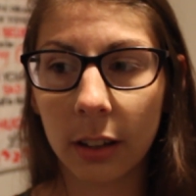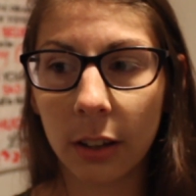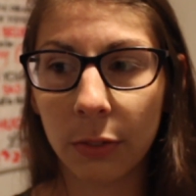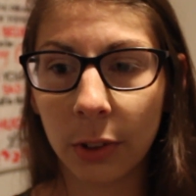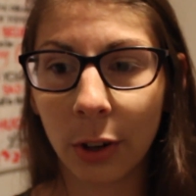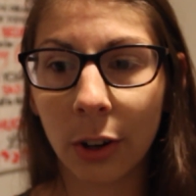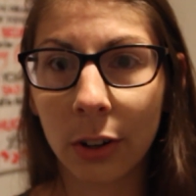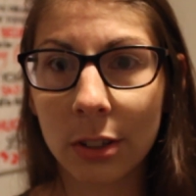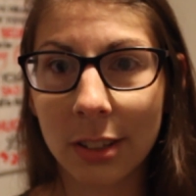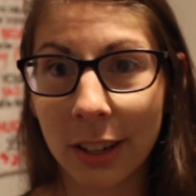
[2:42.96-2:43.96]
If
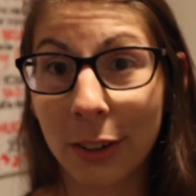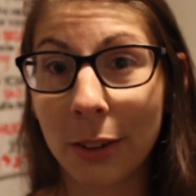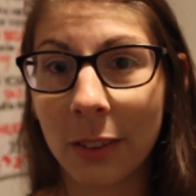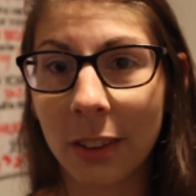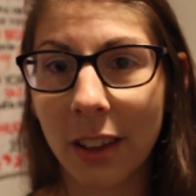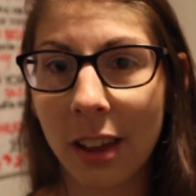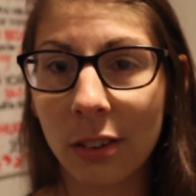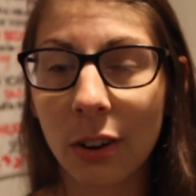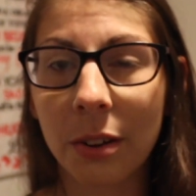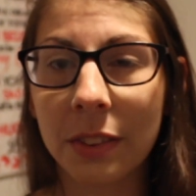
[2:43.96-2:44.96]
you're single
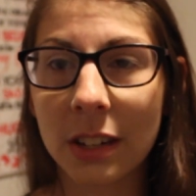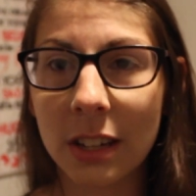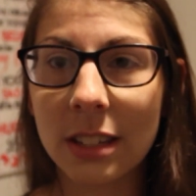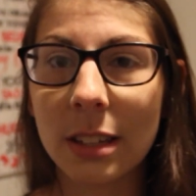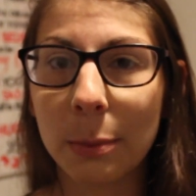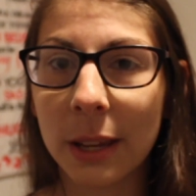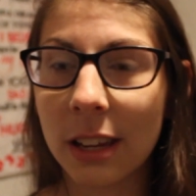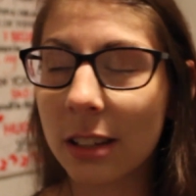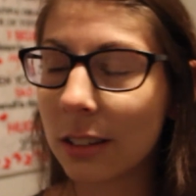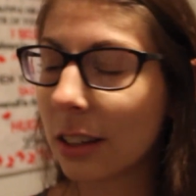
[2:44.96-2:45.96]
and you're on the
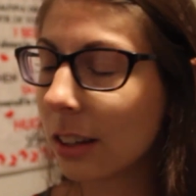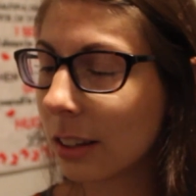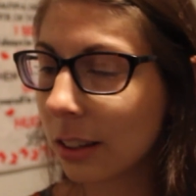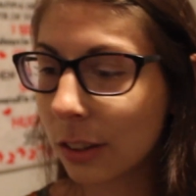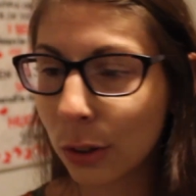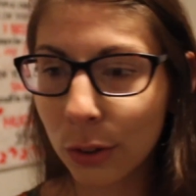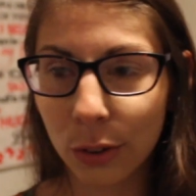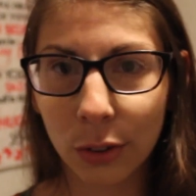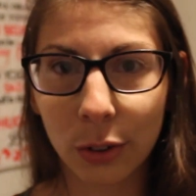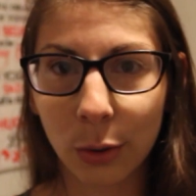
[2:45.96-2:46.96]
DCP,
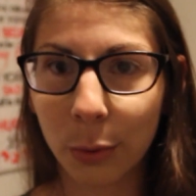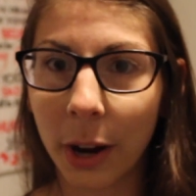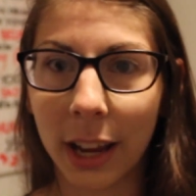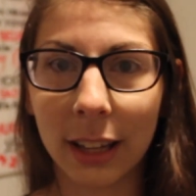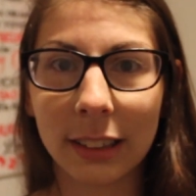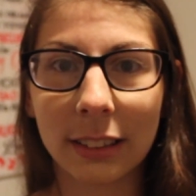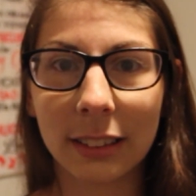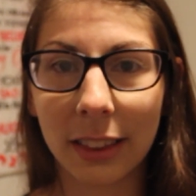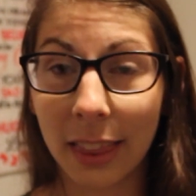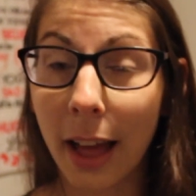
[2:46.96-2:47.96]
great.
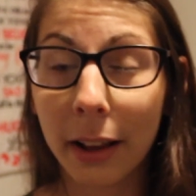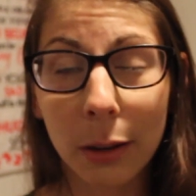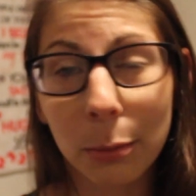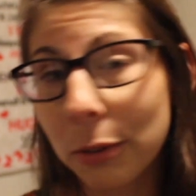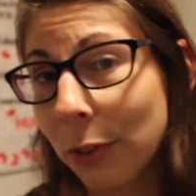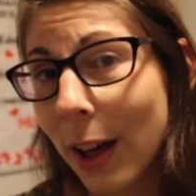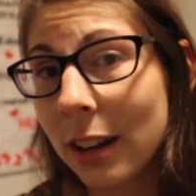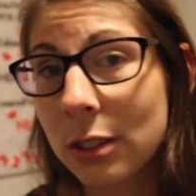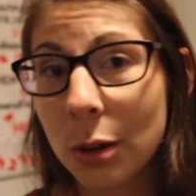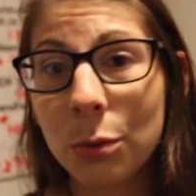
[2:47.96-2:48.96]
That can provide
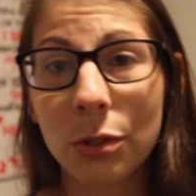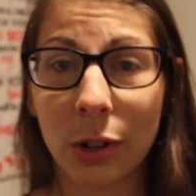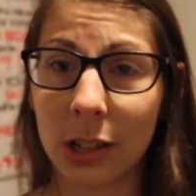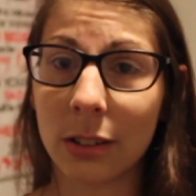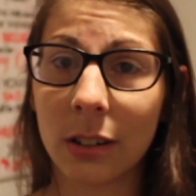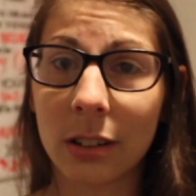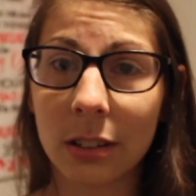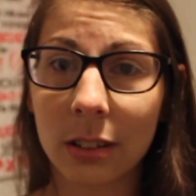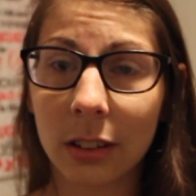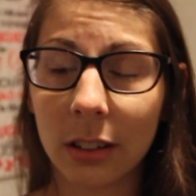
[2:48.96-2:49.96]
its own
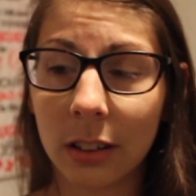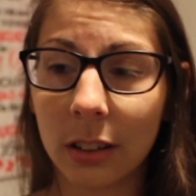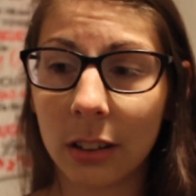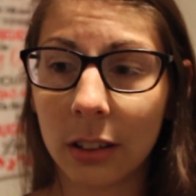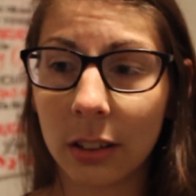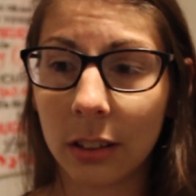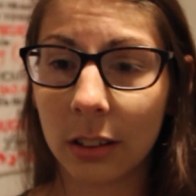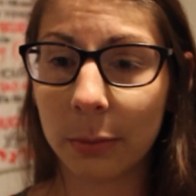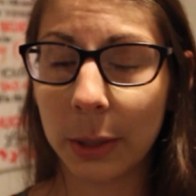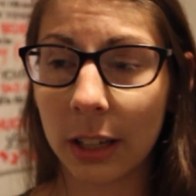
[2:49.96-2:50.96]
stressors
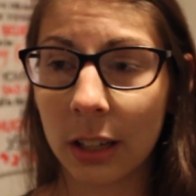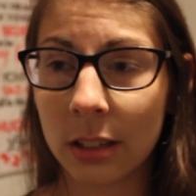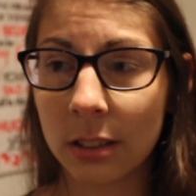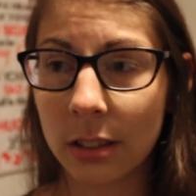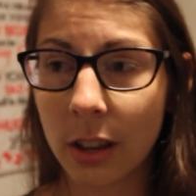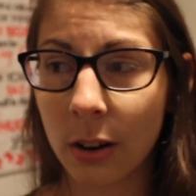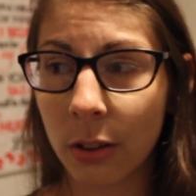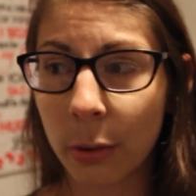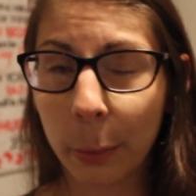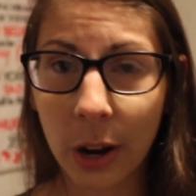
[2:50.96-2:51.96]
because there are
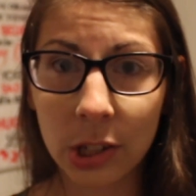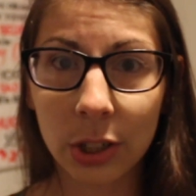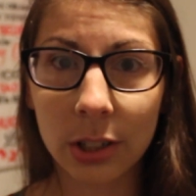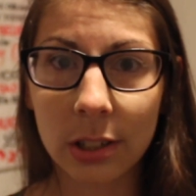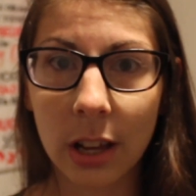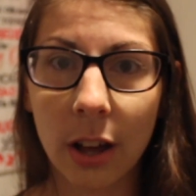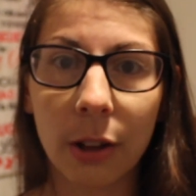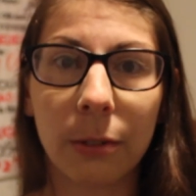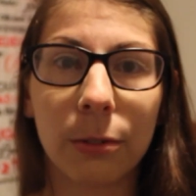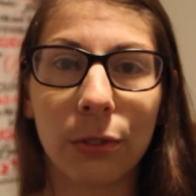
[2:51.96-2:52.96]
the pressures
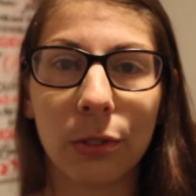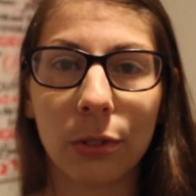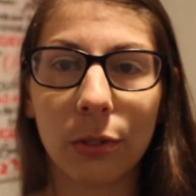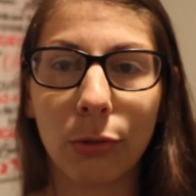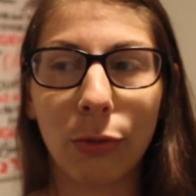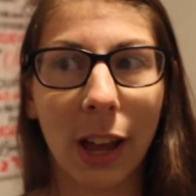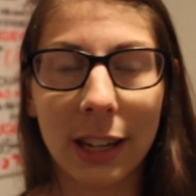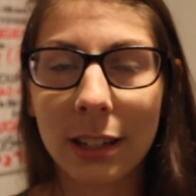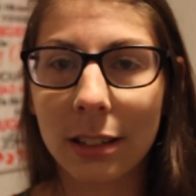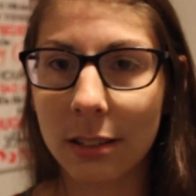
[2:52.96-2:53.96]
of
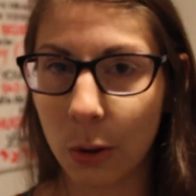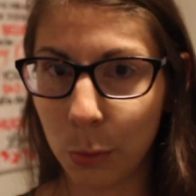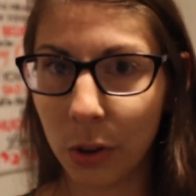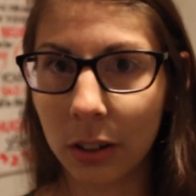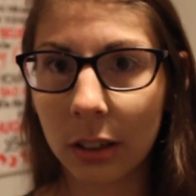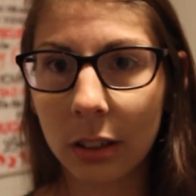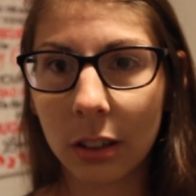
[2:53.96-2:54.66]
finding someone,